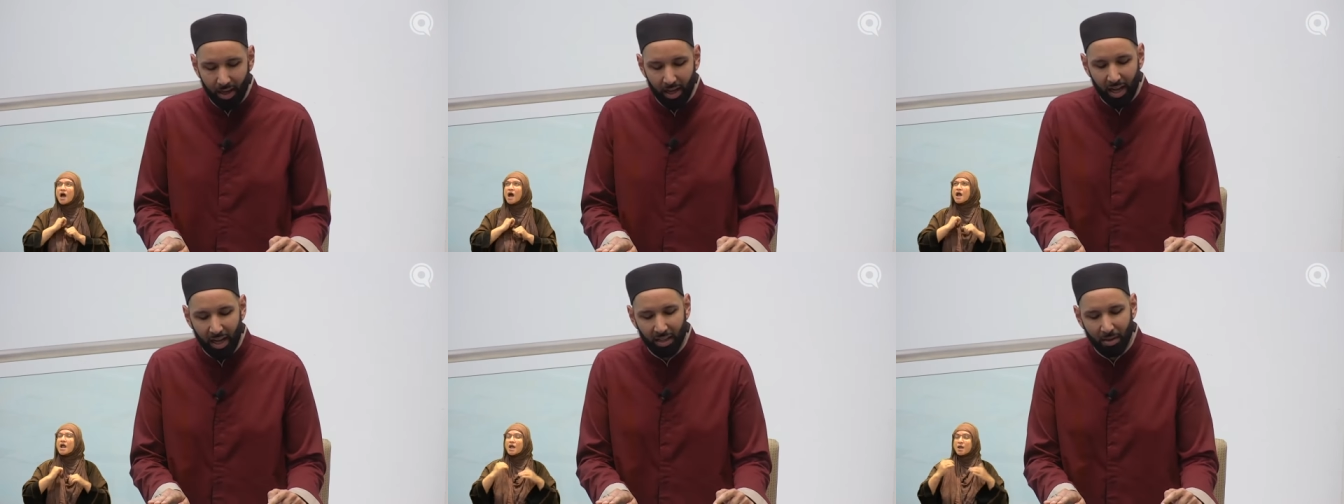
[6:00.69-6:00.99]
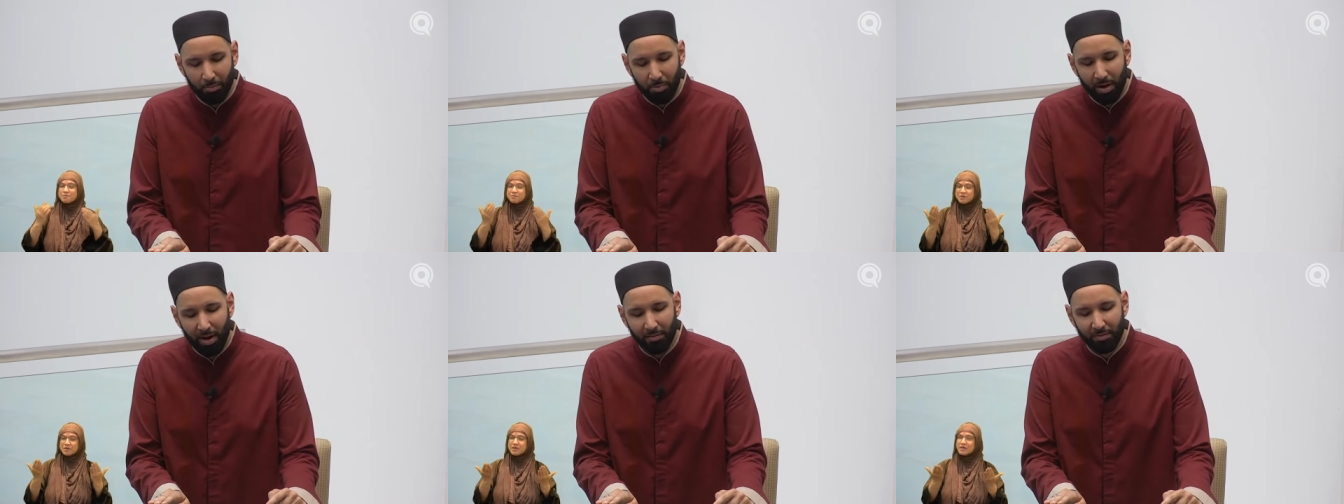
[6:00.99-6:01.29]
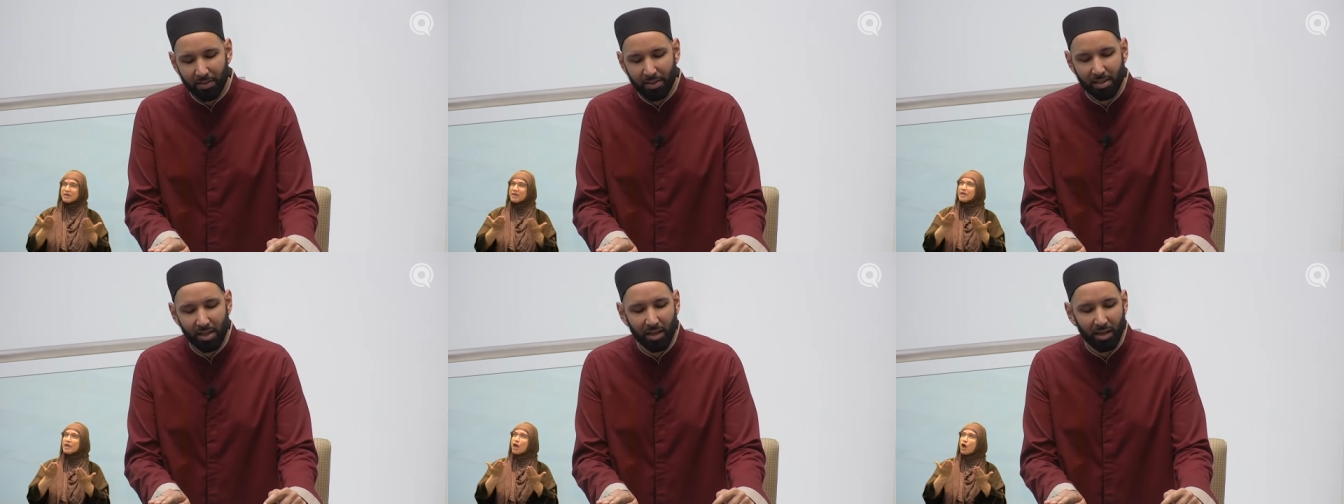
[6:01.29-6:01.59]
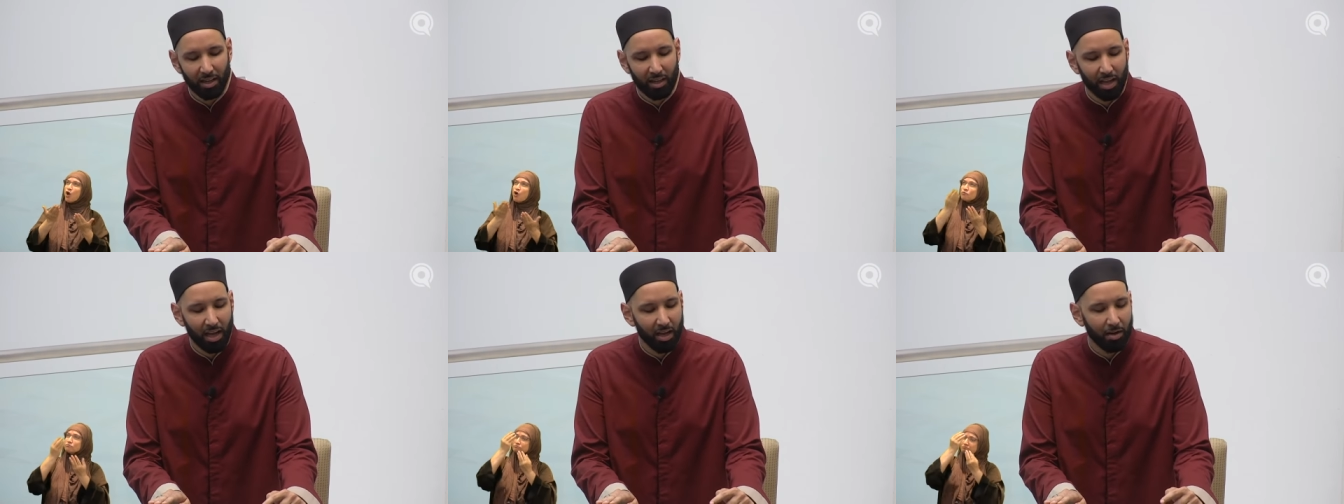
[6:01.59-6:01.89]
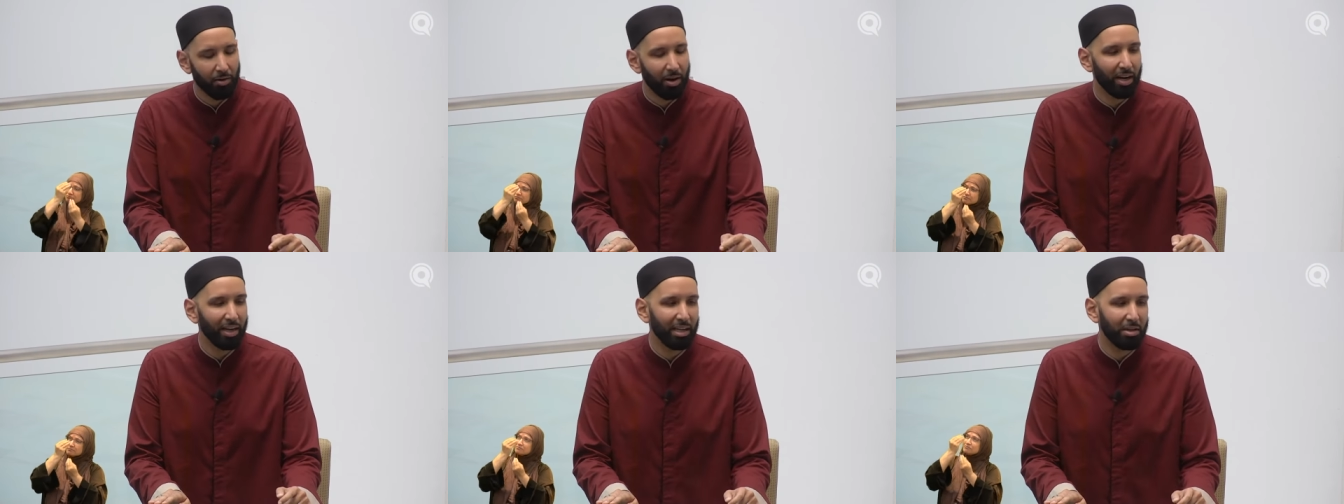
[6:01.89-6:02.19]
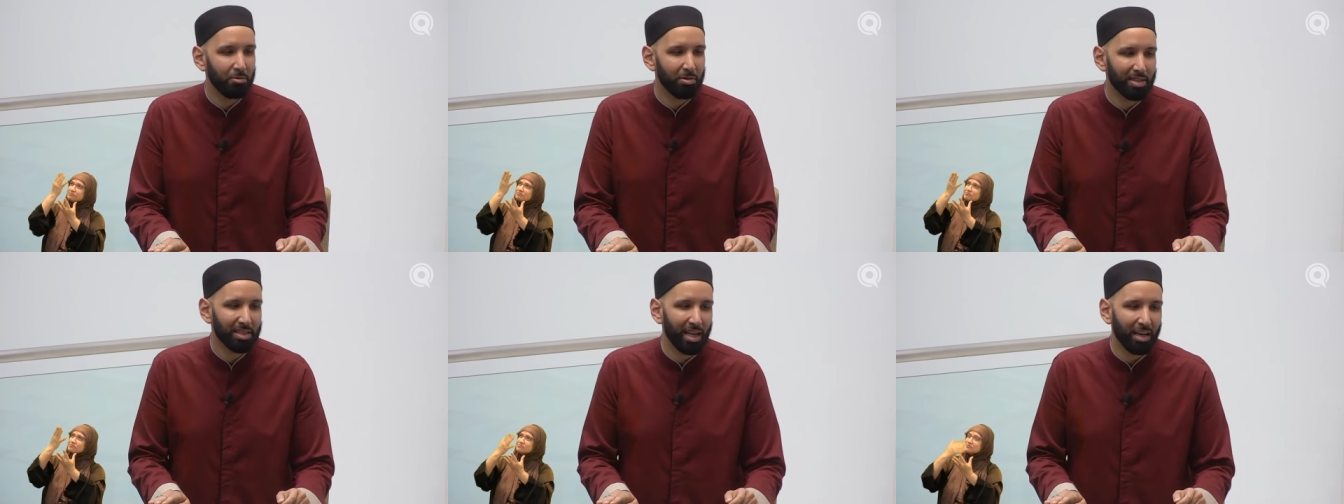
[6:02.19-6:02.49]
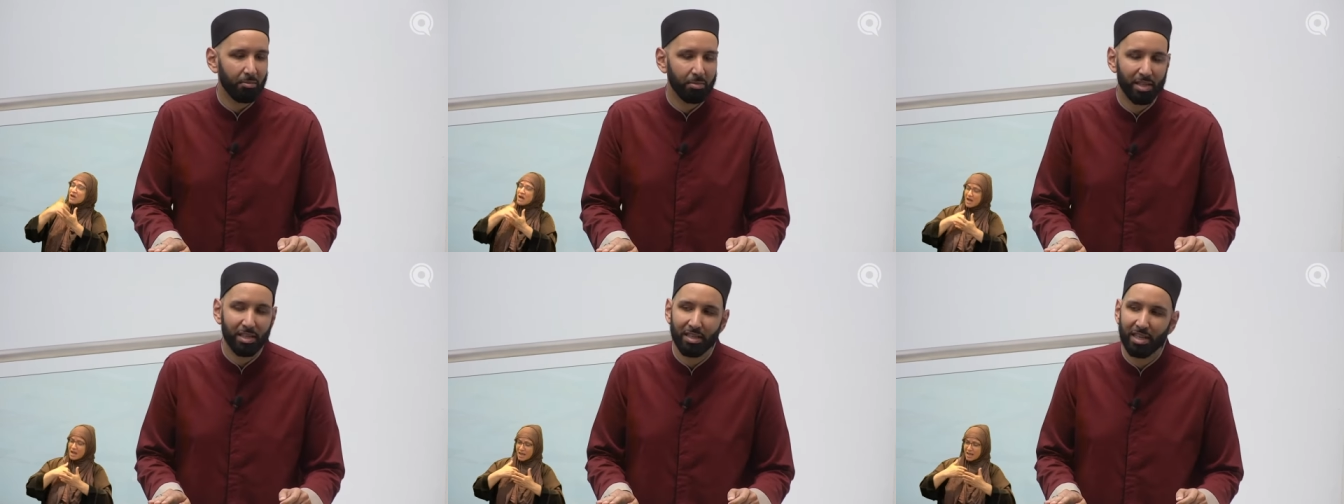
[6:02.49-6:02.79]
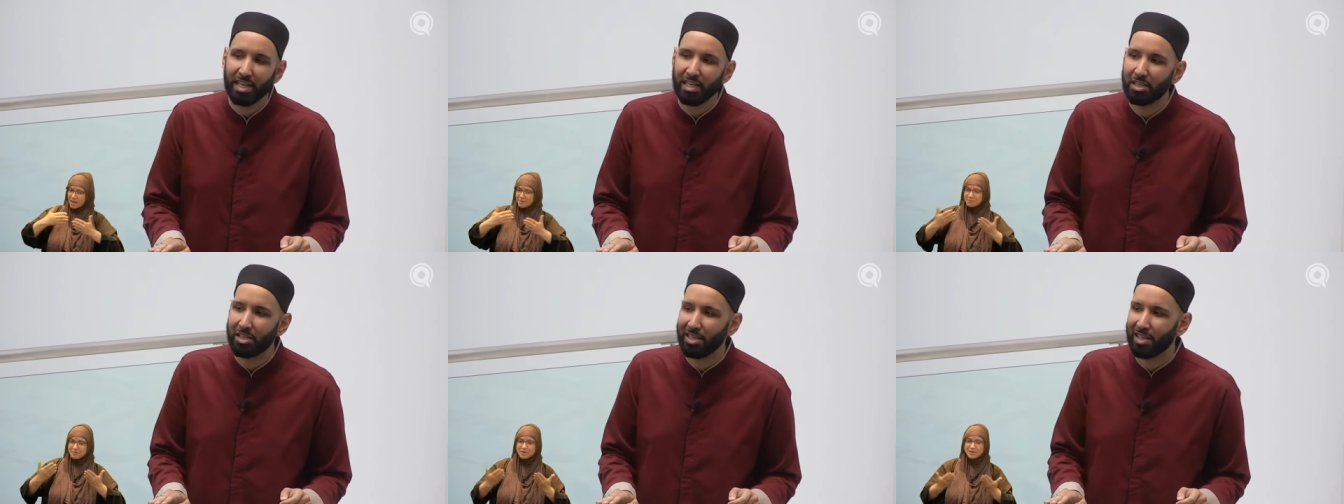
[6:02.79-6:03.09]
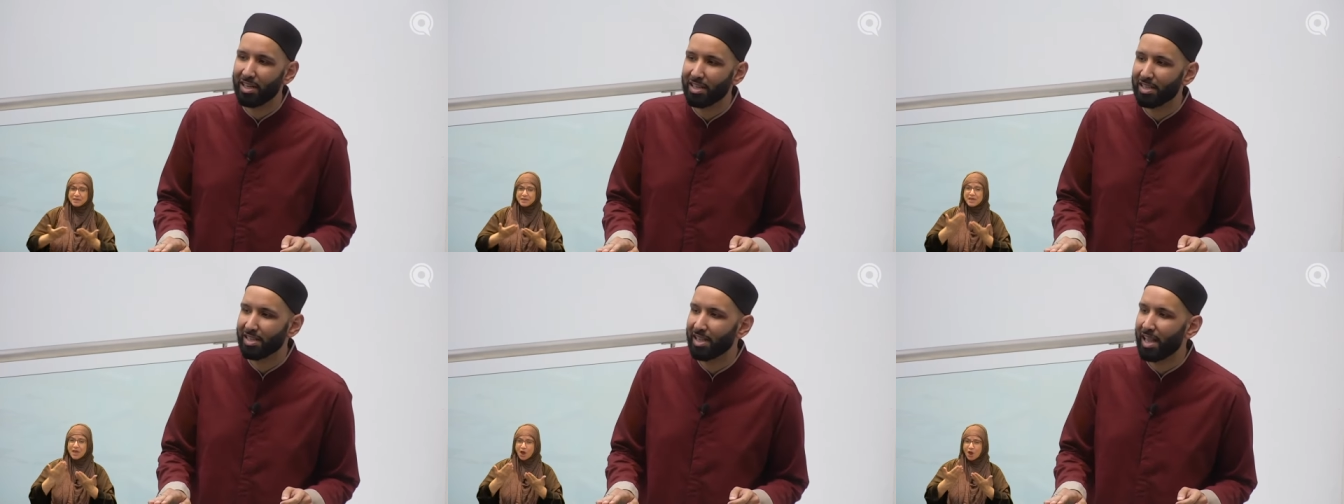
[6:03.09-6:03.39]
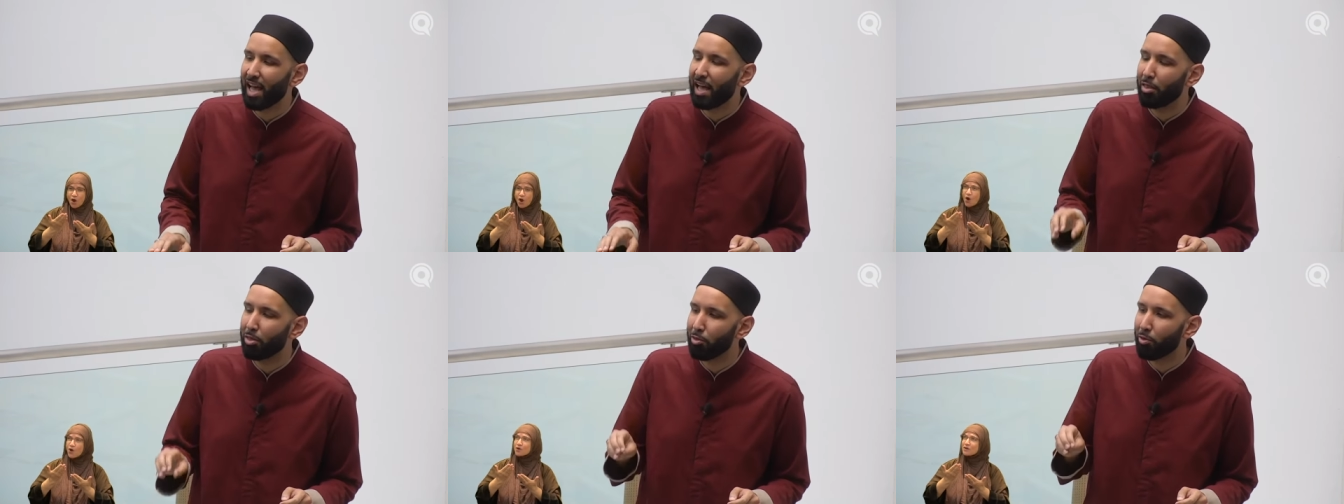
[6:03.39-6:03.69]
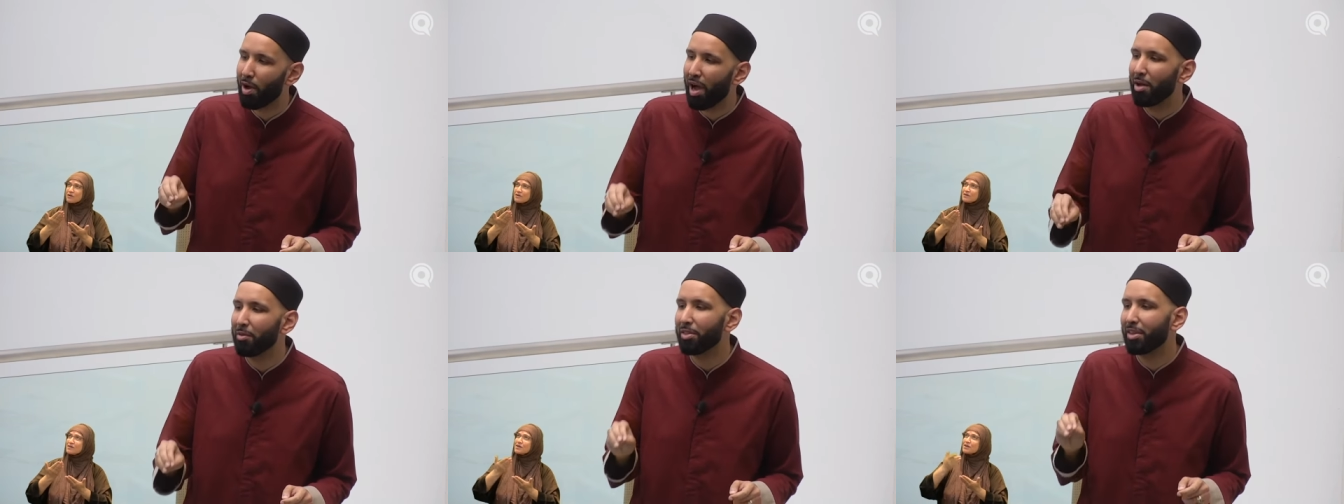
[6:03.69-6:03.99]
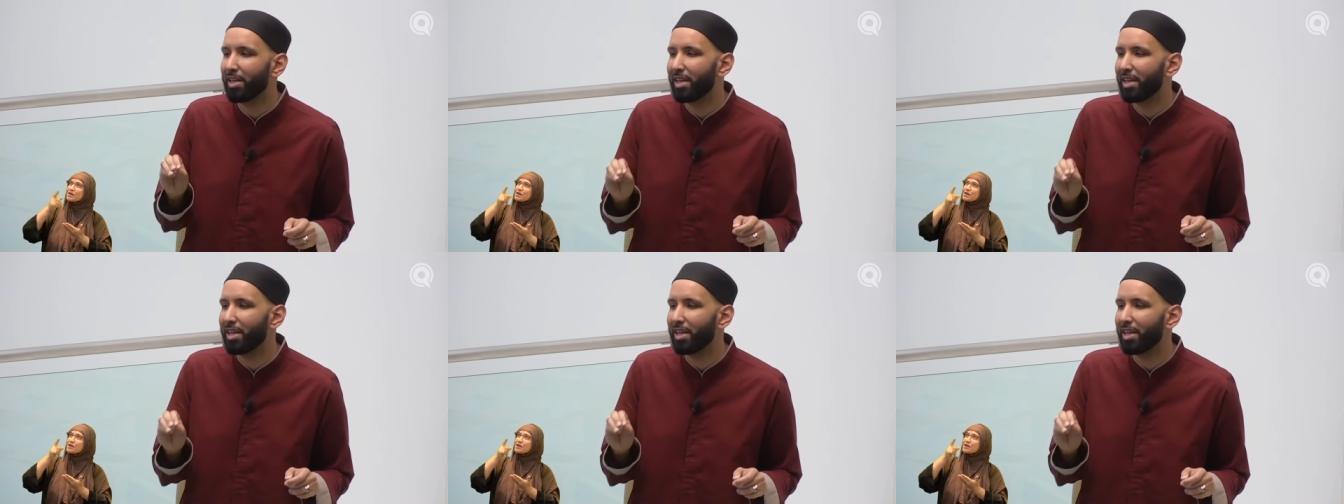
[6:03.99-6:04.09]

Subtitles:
And the Prophet sallallahu alaihi wasallam is teaching us that throughout the